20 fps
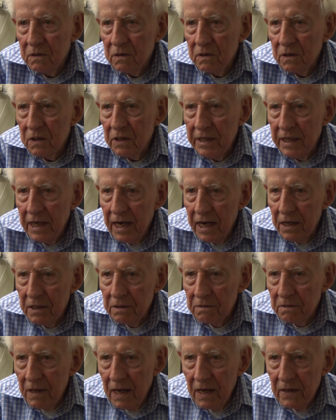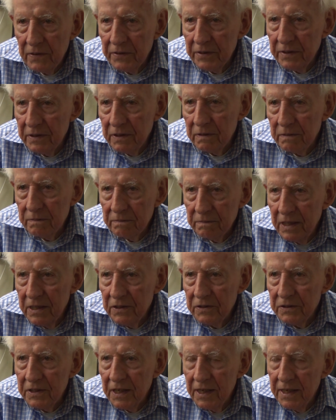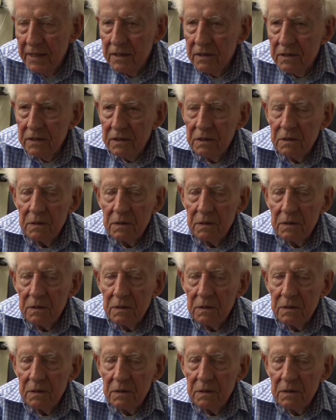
clean out around the intake and so